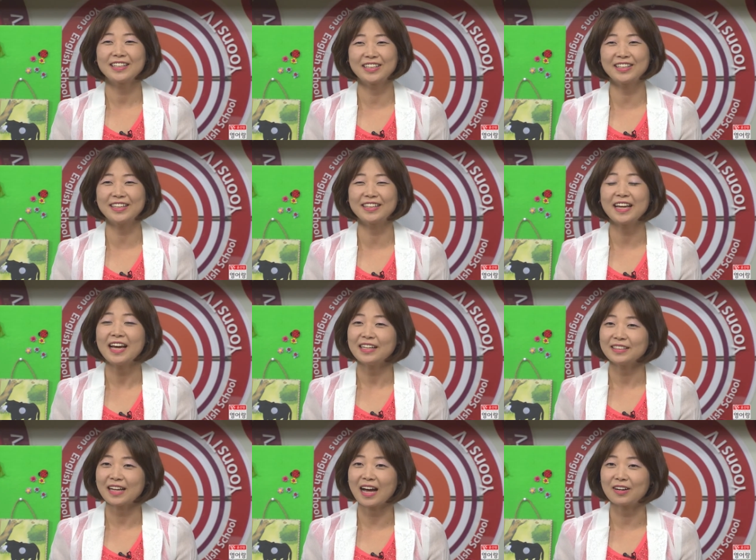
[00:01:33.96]
Good.
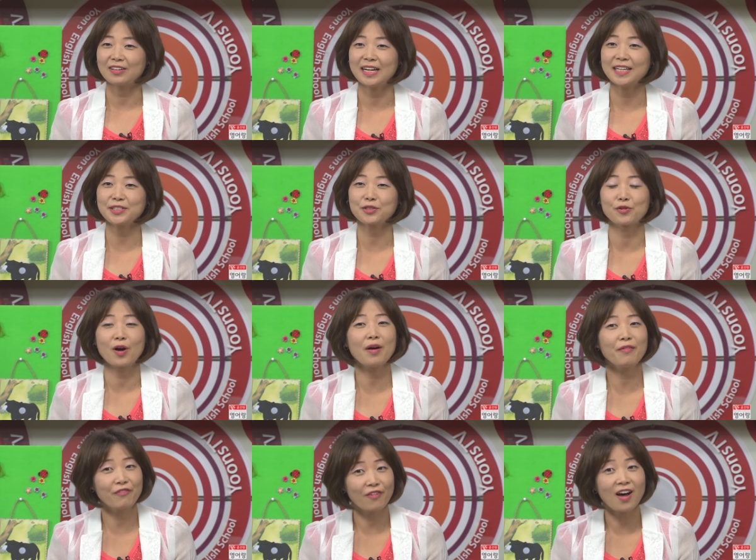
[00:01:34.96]
Now let's do a
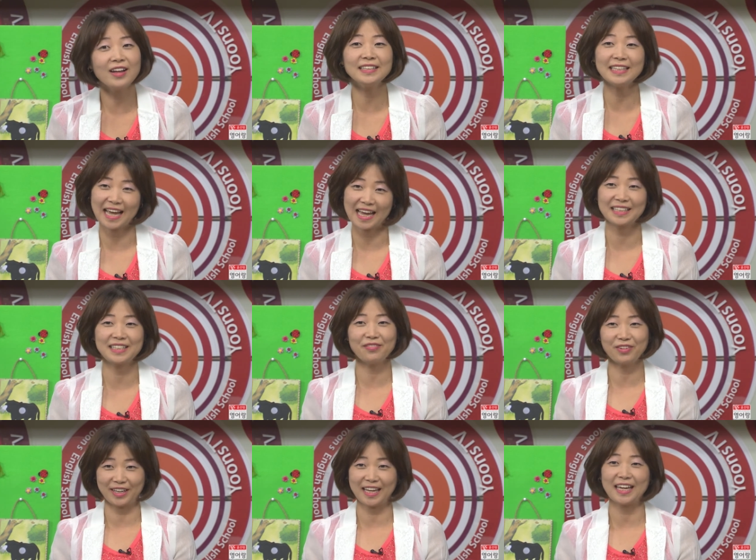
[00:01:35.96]
fun
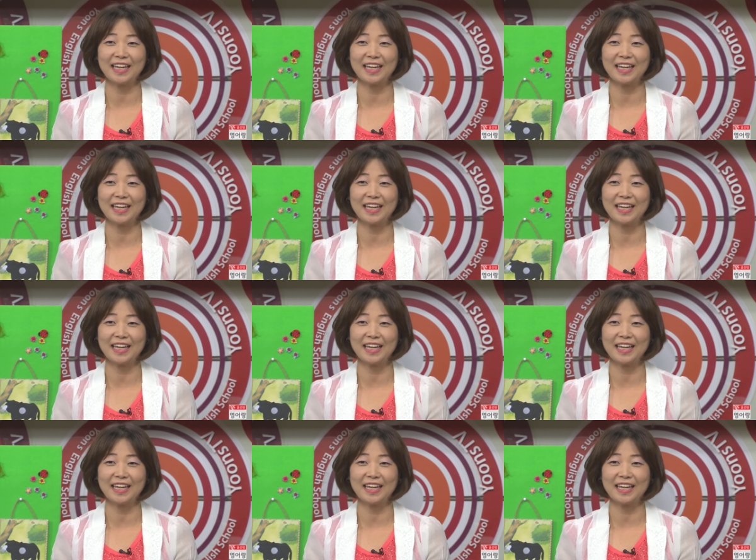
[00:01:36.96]
activity.